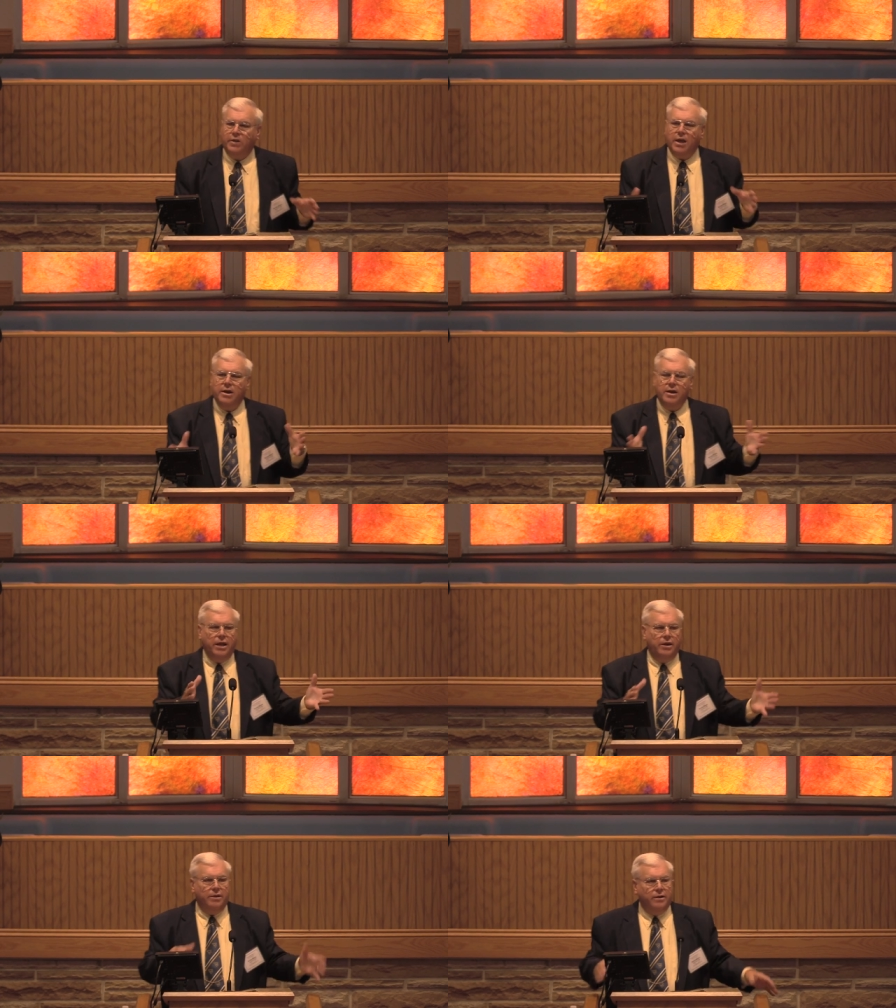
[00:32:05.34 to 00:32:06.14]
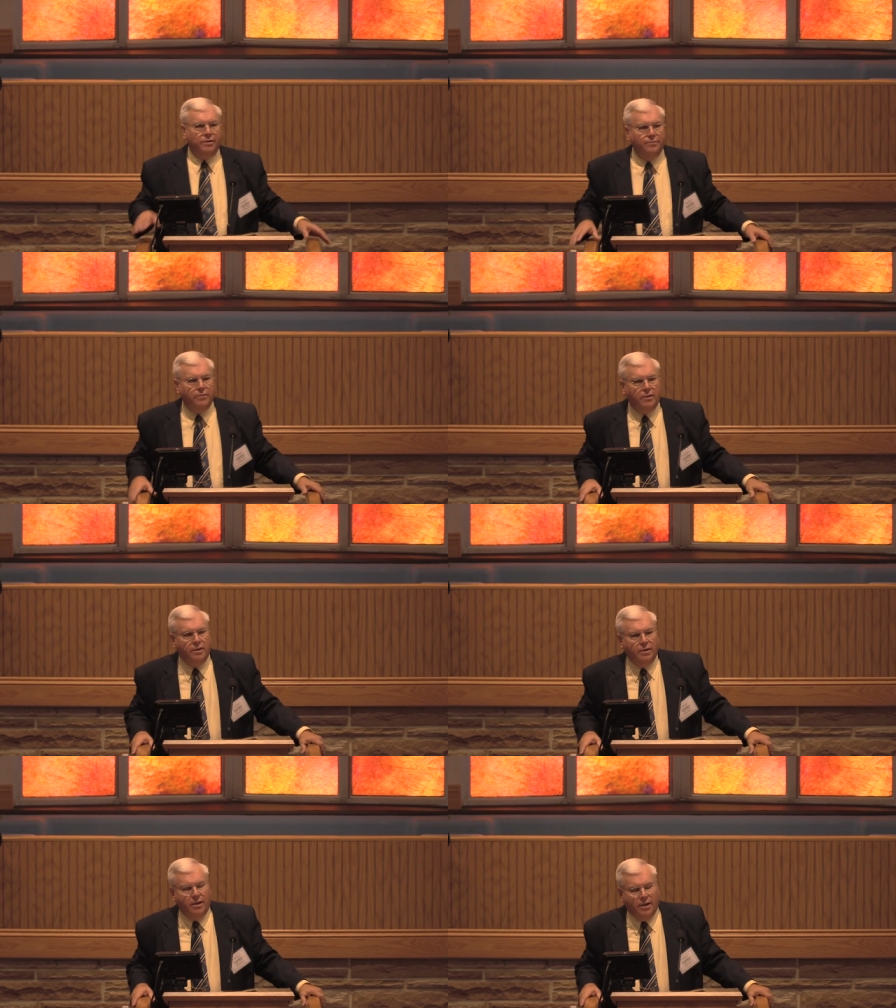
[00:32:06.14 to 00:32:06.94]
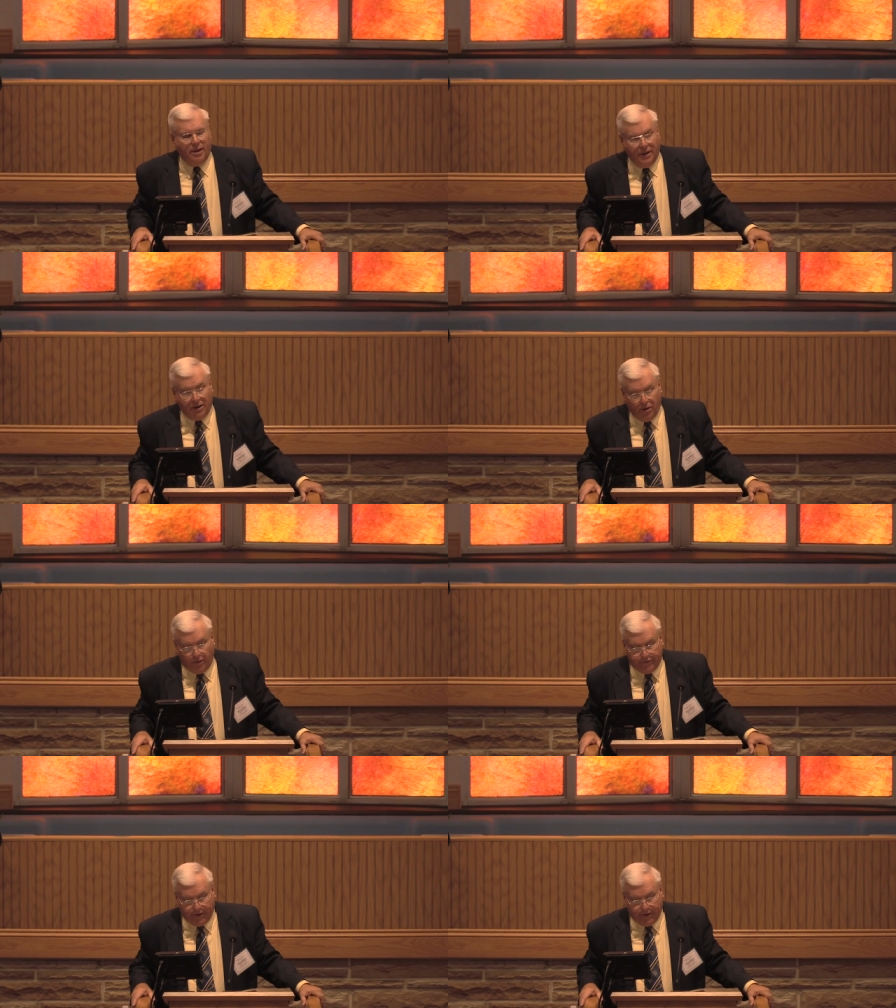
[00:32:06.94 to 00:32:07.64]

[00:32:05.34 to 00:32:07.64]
Kind of neat how they can all